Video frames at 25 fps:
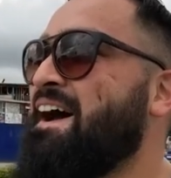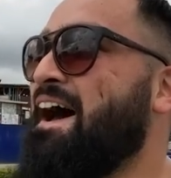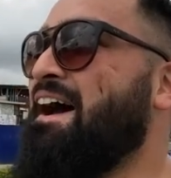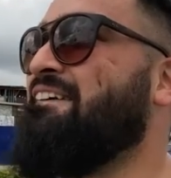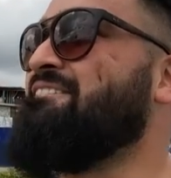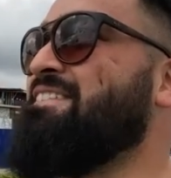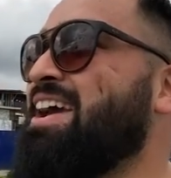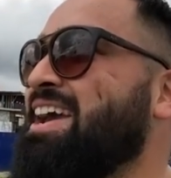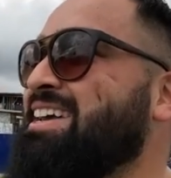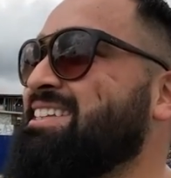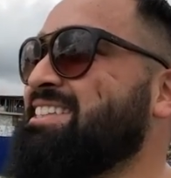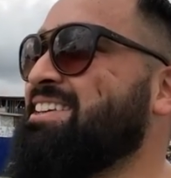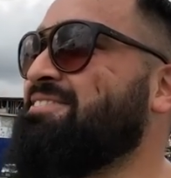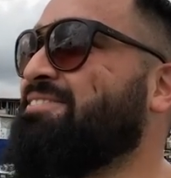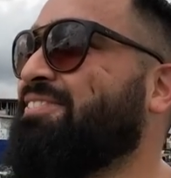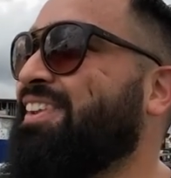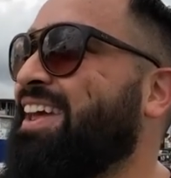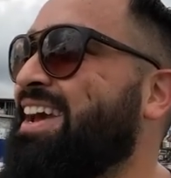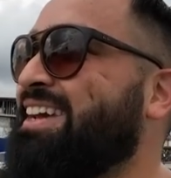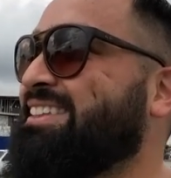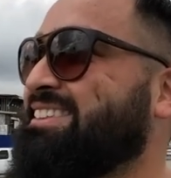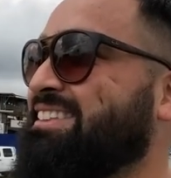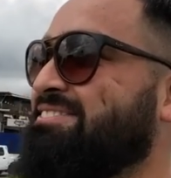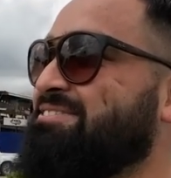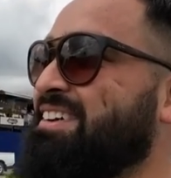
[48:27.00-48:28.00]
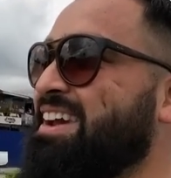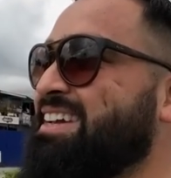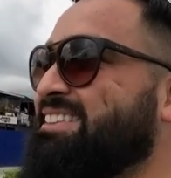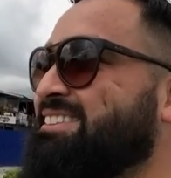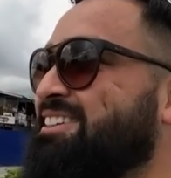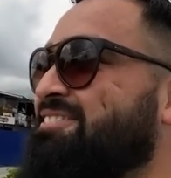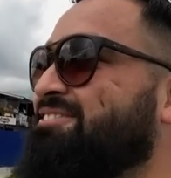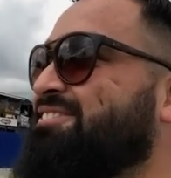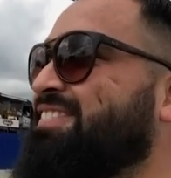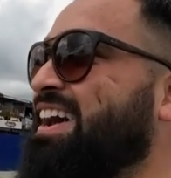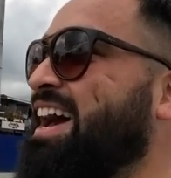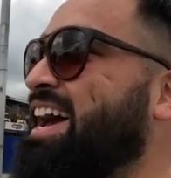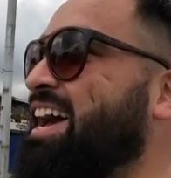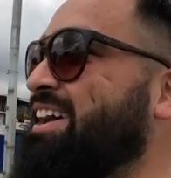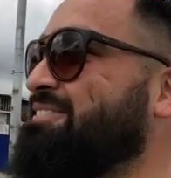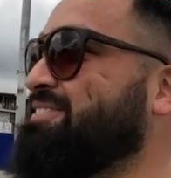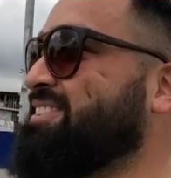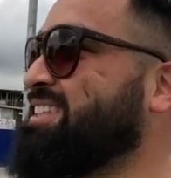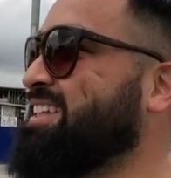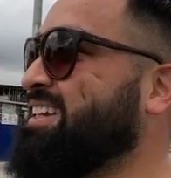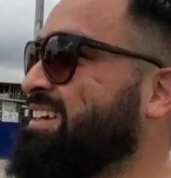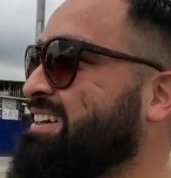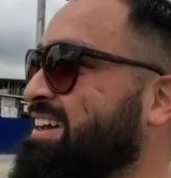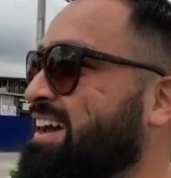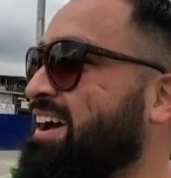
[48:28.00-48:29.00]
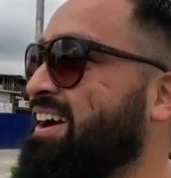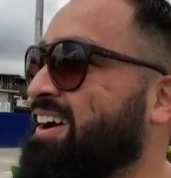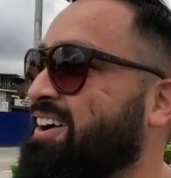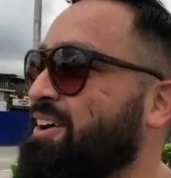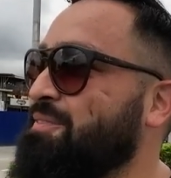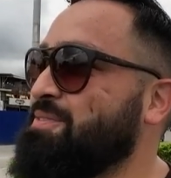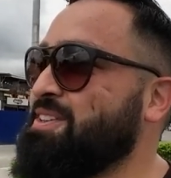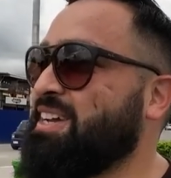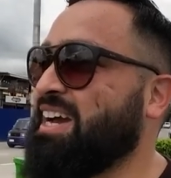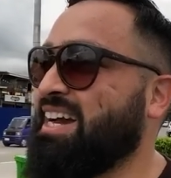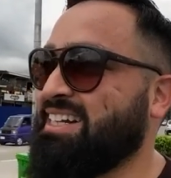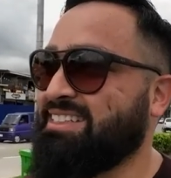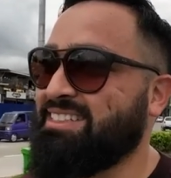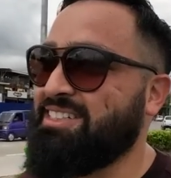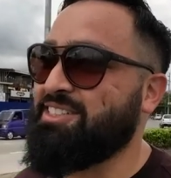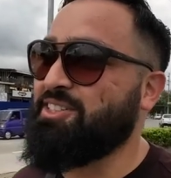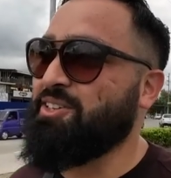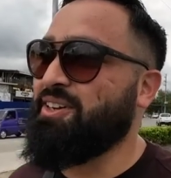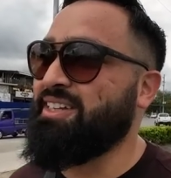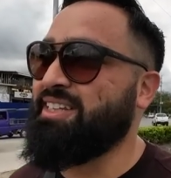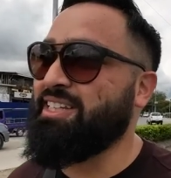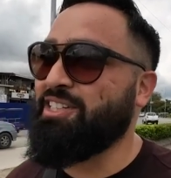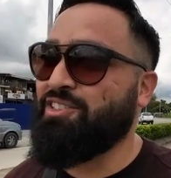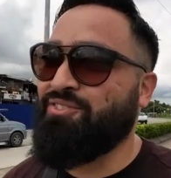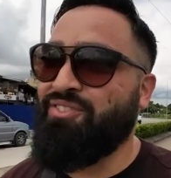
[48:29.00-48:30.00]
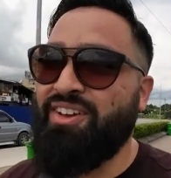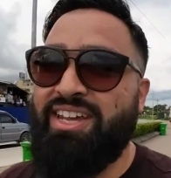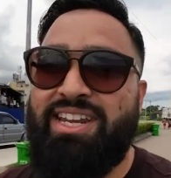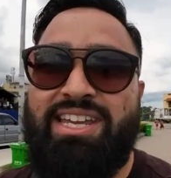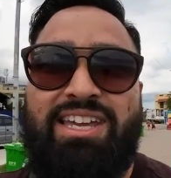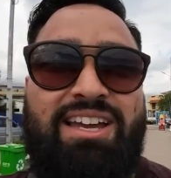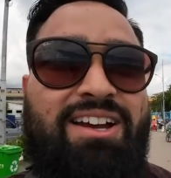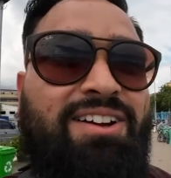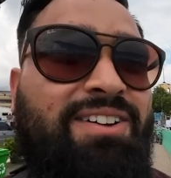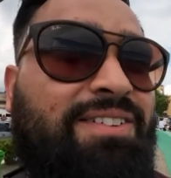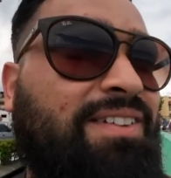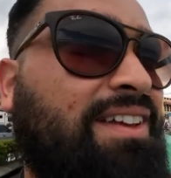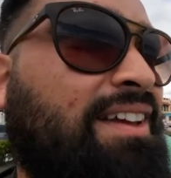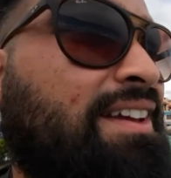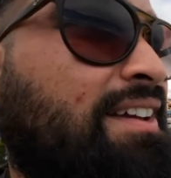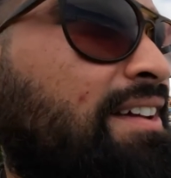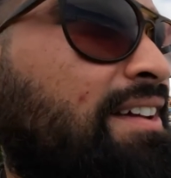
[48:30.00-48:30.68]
Amazing place, amazing vibes. Hope you guys enjoyed this video.